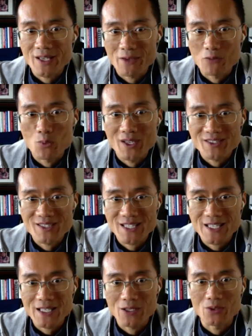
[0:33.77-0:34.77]
have one
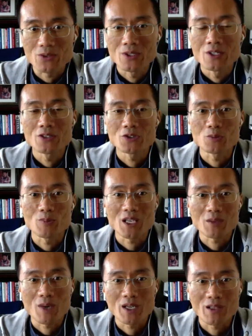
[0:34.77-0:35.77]
skill to
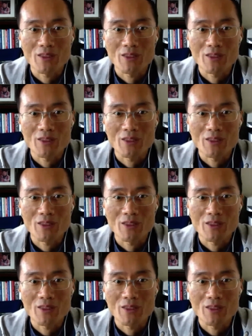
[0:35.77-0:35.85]
make money.